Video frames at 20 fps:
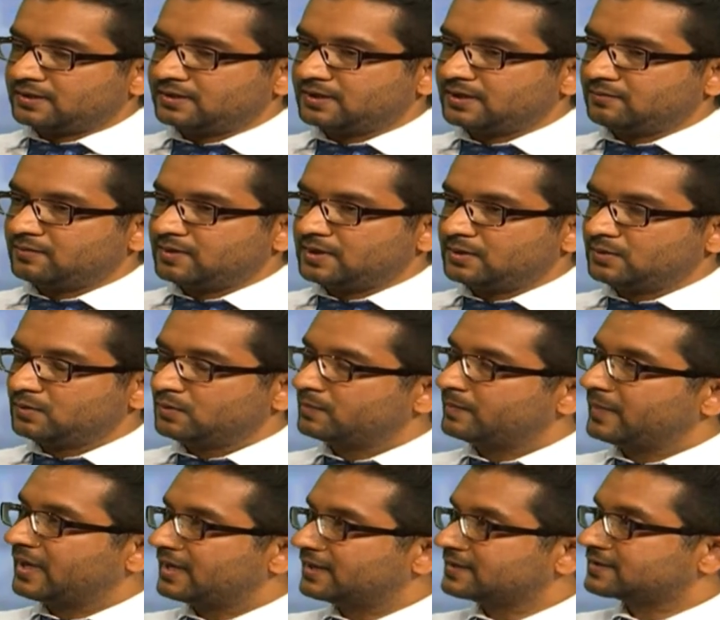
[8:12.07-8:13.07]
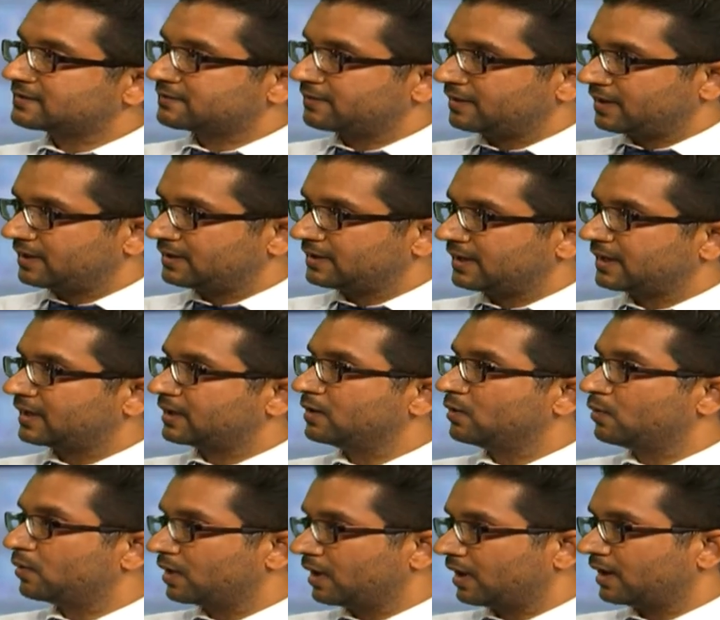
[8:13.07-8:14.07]
Then we do balance training like
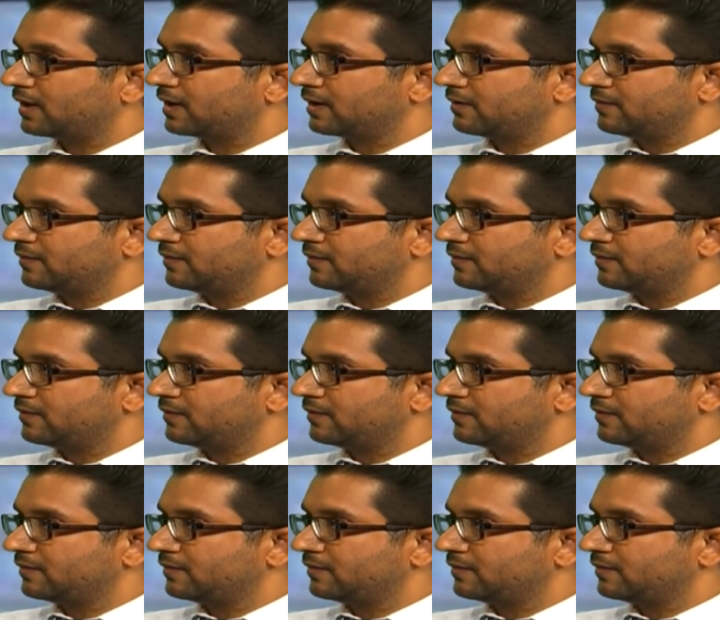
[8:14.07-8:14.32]
yoga,